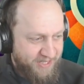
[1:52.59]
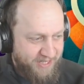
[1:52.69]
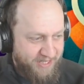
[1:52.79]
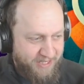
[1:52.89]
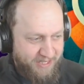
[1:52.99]

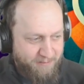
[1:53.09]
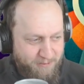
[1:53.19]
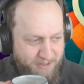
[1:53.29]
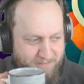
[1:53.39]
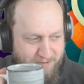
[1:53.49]

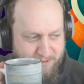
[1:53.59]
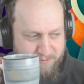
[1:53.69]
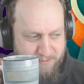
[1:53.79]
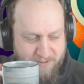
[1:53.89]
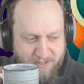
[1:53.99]
whatever
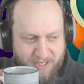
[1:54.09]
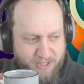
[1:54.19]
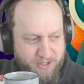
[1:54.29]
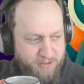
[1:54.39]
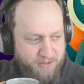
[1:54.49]
you
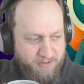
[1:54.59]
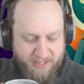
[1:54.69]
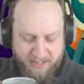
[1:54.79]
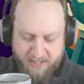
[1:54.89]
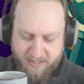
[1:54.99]
enjoy
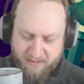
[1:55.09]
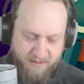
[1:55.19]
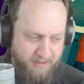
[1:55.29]
drinking.